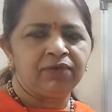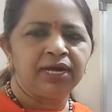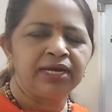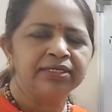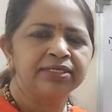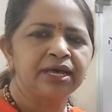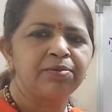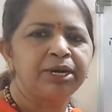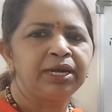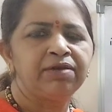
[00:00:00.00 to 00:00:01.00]
One S
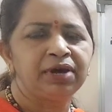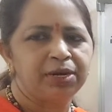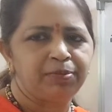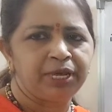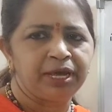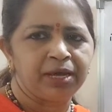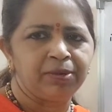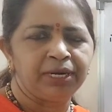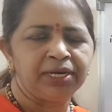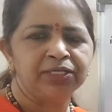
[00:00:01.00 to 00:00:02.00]
orbital, one p
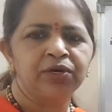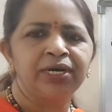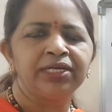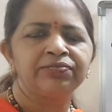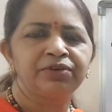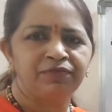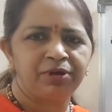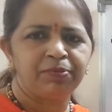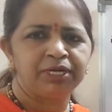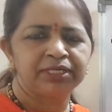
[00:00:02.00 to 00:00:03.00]
orbital. So it is
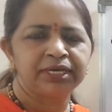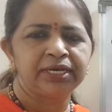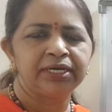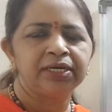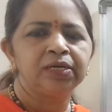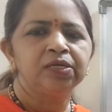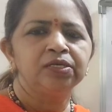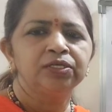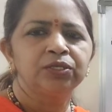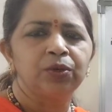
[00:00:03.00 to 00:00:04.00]
50%.
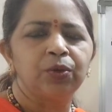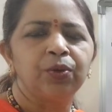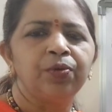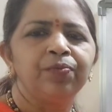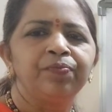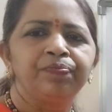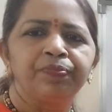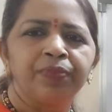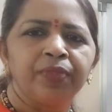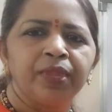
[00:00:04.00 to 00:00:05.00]
So
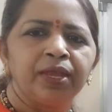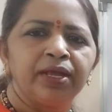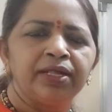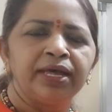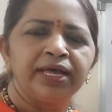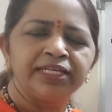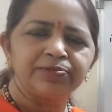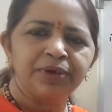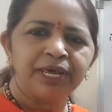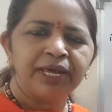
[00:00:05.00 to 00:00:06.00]
the
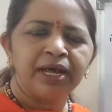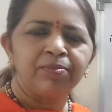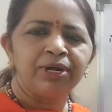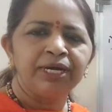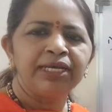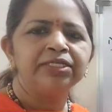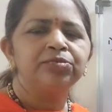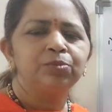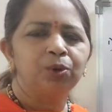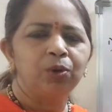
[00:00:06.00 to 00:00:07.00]
sp carbon is
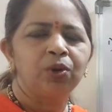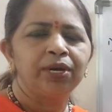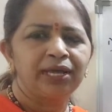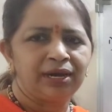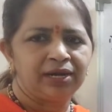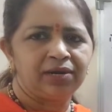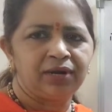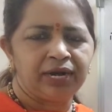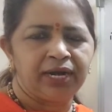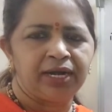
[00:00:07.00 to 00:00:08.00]
more
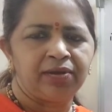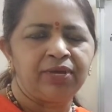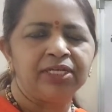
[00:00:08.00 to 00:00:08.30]
electronegative.